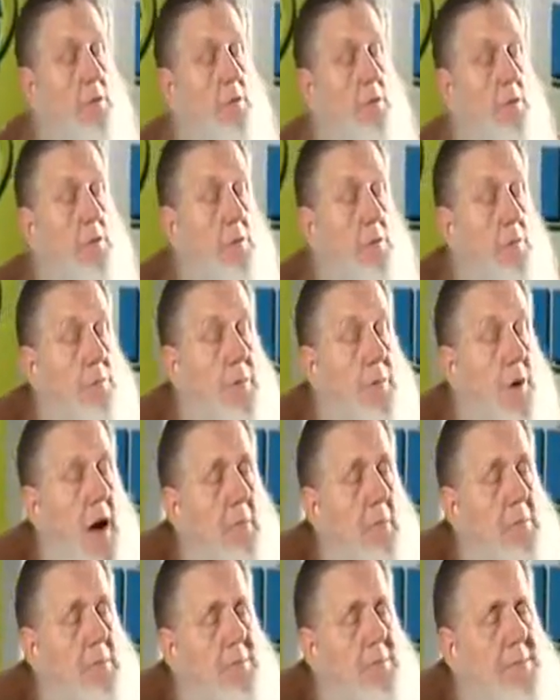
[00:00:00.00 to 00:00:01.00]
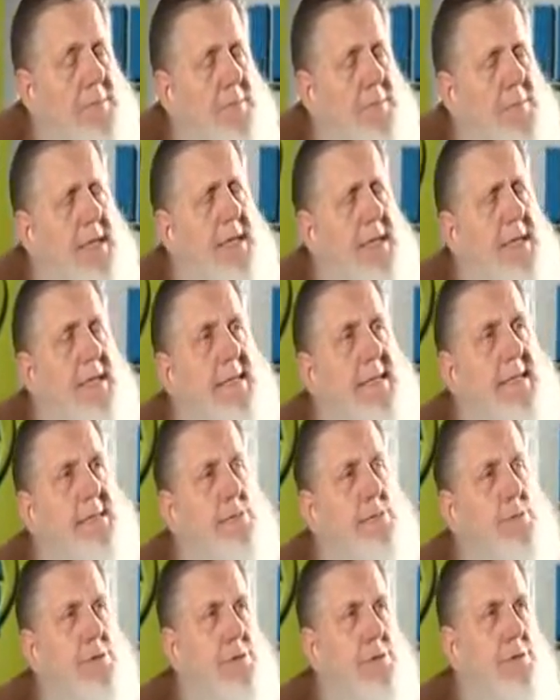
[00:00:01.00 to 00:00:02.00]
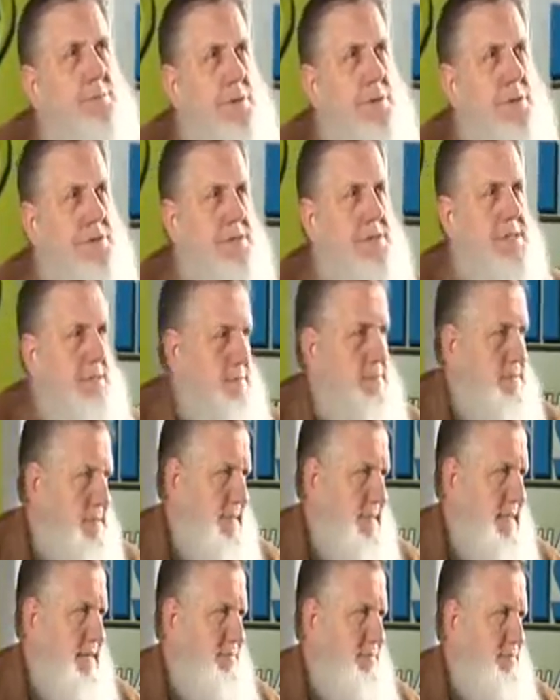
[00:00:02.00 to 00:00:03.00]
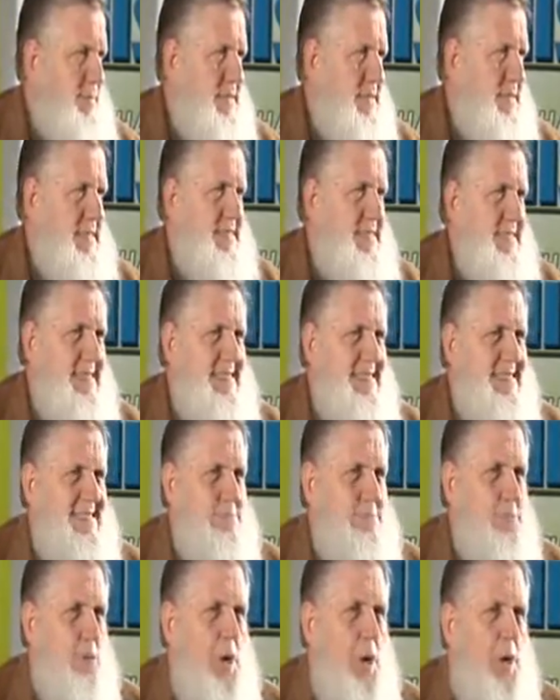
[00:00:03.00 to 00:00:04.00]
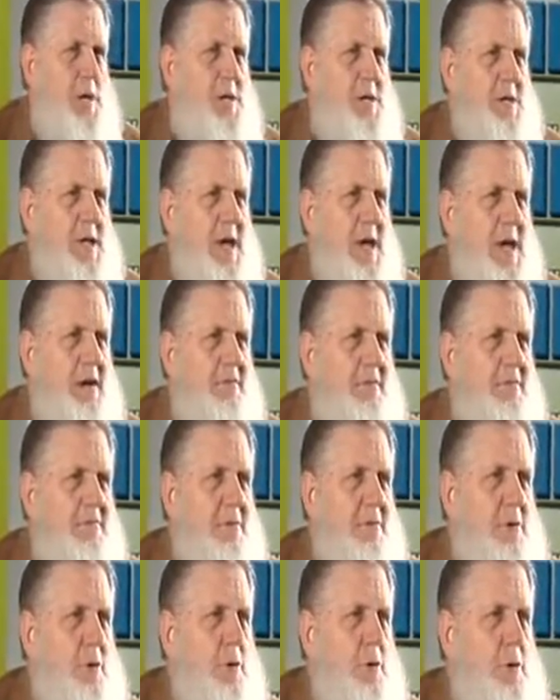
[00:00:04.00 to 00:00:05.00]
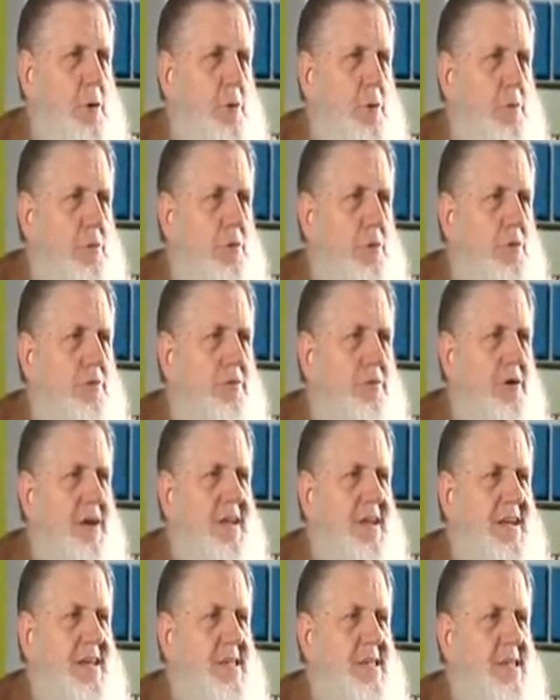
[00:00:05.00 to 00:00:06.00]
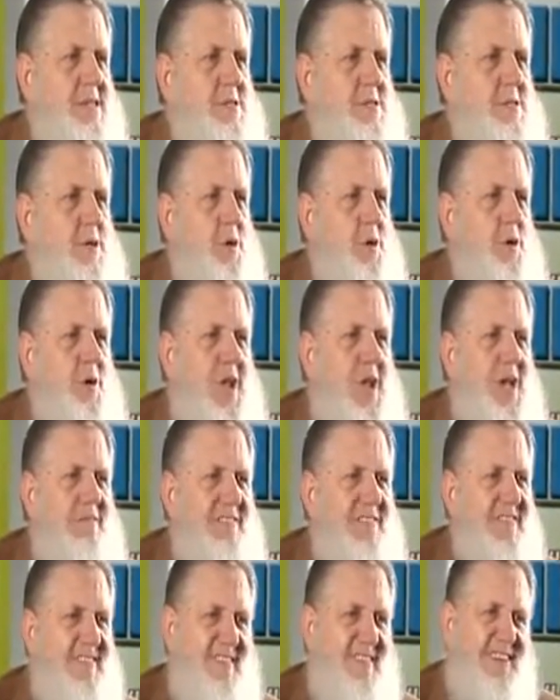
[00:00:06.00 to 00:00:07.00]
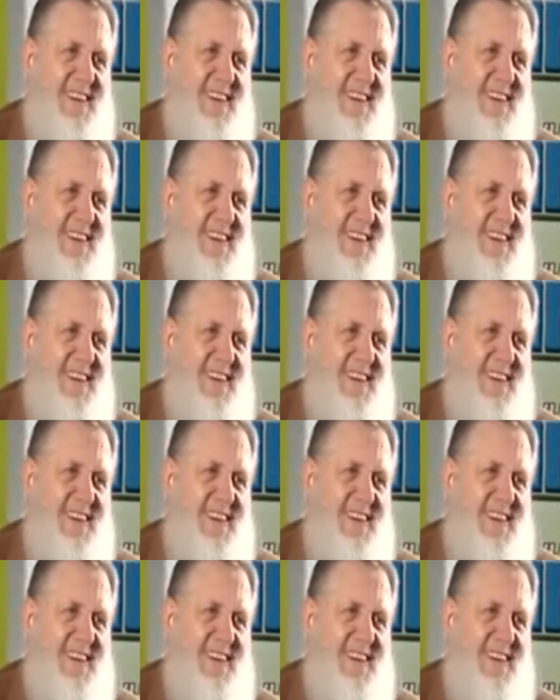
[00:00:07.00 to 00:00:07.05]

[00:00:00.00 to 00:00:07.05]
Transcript: The problem really is with the person himself because he's wanting to have proof on his own level.